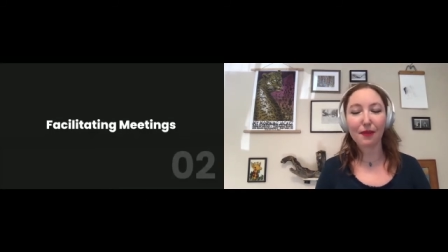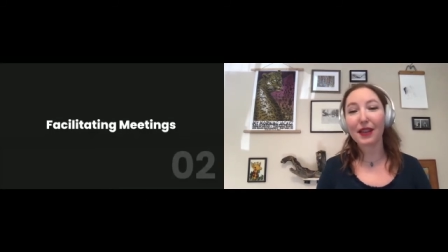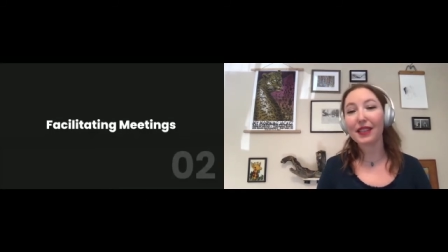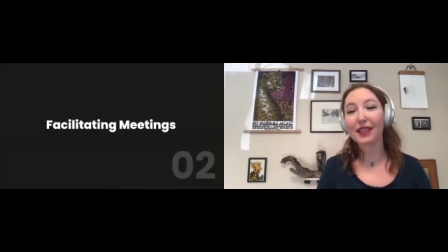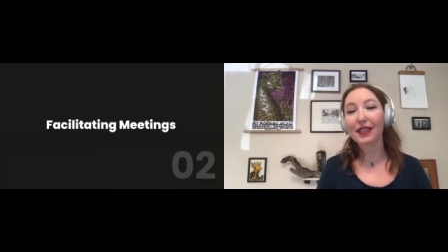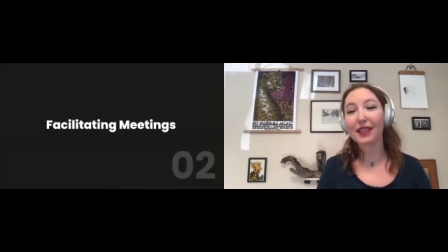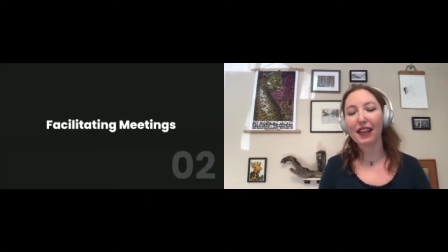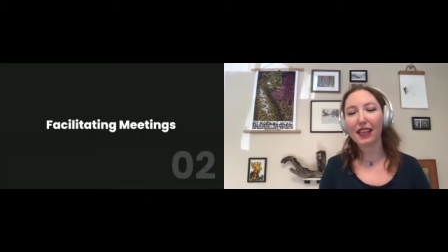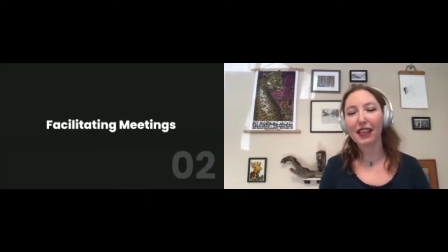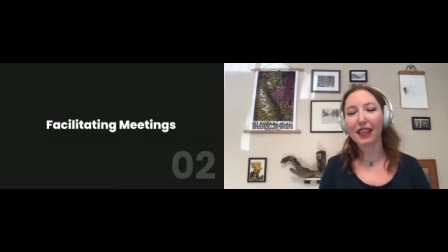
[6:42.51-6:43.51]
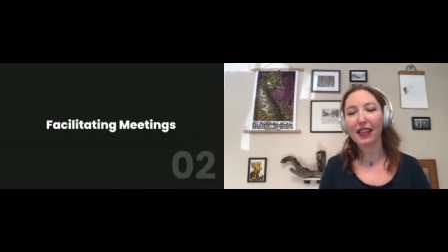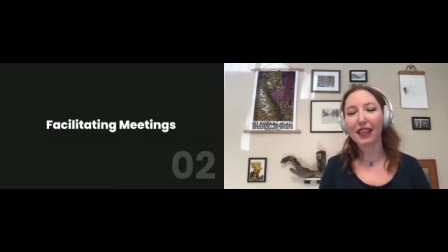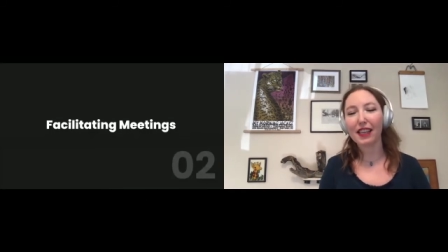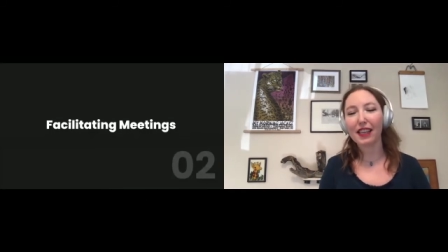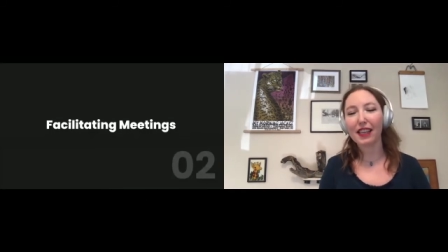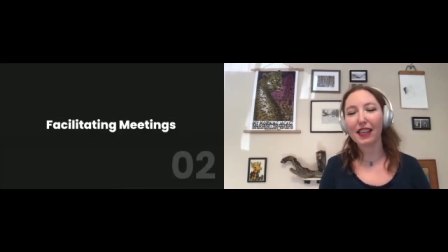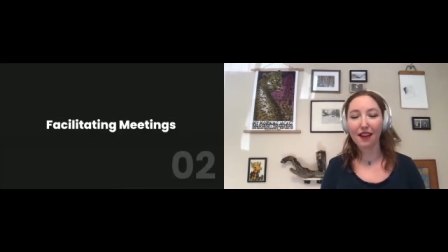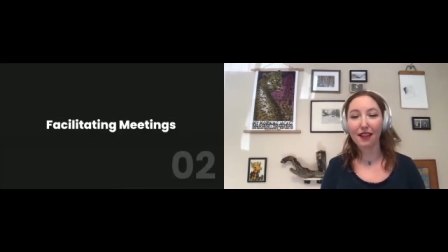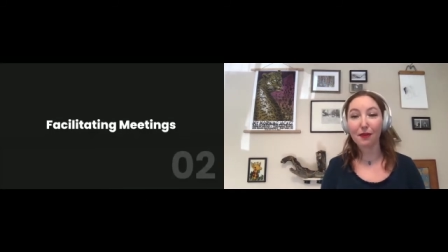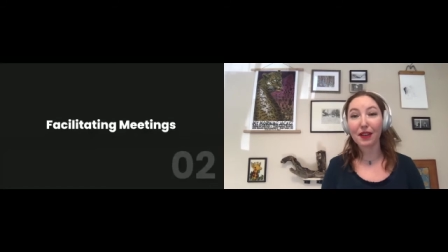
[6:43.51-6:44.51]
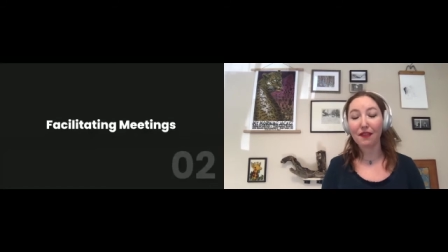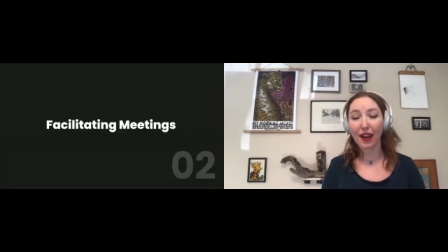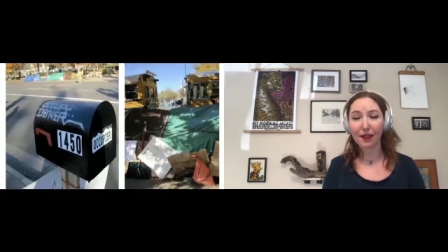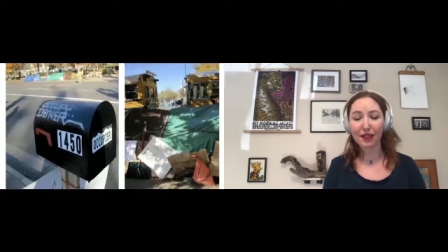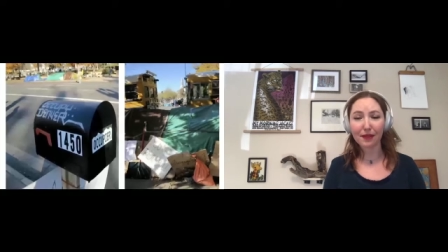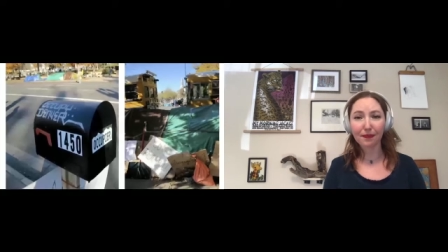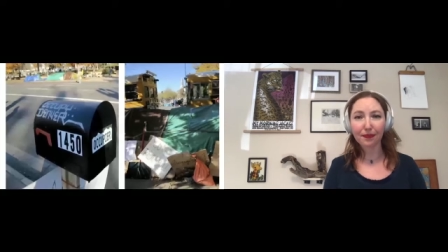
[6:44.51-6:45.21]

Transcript: there wasn't an Occupy presence there that we found.